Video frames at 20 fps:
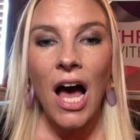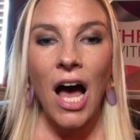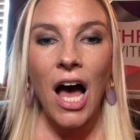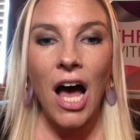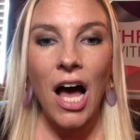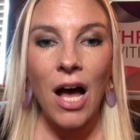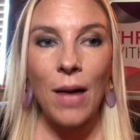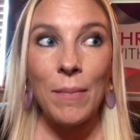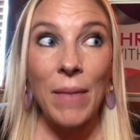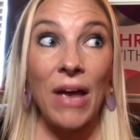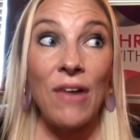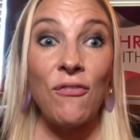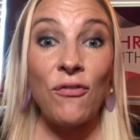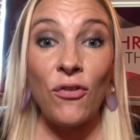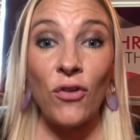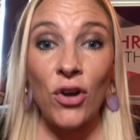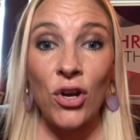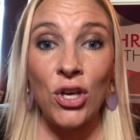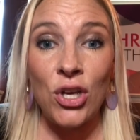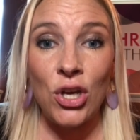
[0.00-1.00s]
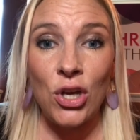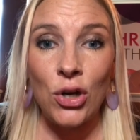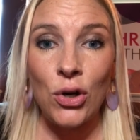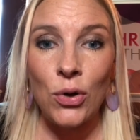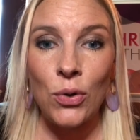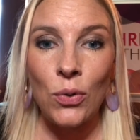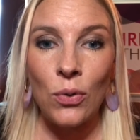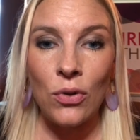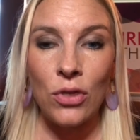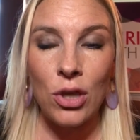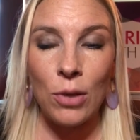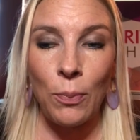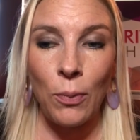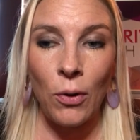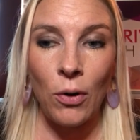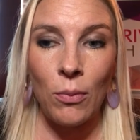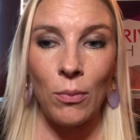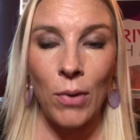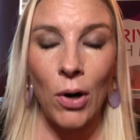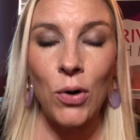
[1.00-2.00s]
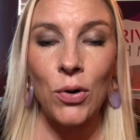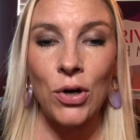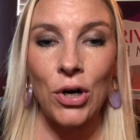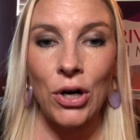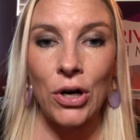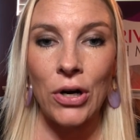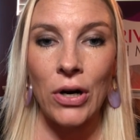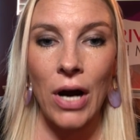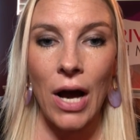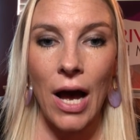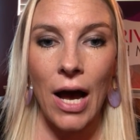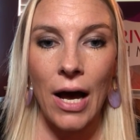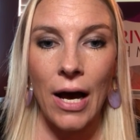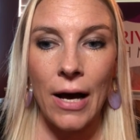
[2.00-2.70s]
And for you, the promoter,